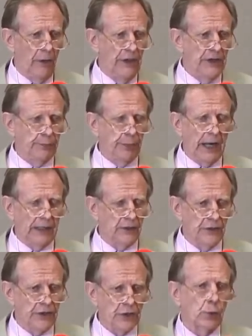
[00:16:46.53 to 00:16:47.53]
these
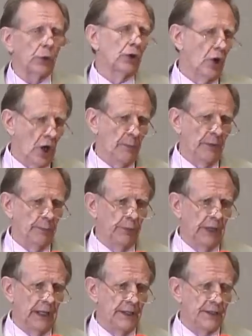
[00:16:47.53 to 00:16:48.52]
practices were
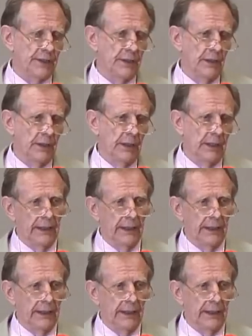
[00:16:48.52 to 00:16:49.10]
commonplace